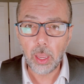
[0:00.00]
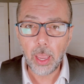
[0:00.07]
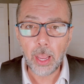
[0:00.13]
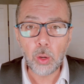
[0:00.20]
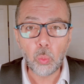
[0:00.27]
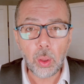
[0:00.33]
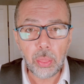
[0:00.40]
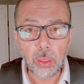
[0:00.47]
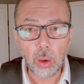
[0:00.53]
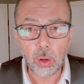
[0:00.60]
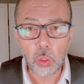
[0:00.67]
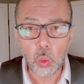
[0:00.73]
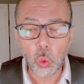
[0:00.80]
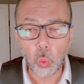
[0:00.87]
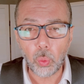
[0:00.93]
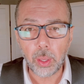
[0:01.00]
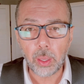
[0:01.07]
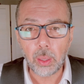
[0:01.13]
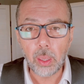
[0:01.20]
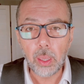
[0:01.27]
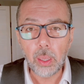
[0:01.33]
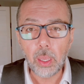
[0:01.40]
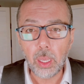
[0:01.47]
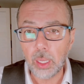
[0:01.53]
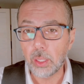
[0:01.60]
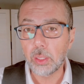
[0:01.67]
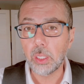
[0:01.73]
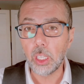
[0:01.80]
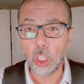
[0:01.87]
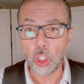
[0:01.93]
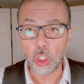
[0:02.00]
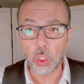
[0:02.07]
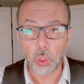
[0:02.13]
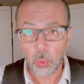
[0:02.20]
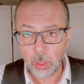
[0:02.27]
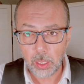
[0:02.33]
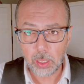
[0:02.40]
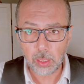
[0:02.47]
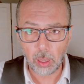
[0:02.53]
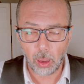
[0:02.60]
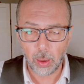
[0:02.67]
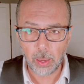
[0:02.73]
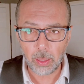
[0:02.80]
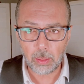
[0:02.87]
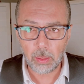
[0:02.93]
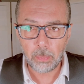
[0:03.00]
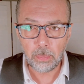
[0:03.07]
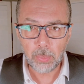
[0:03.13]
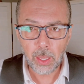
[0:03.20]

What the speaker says: And what they are doing is a genocide.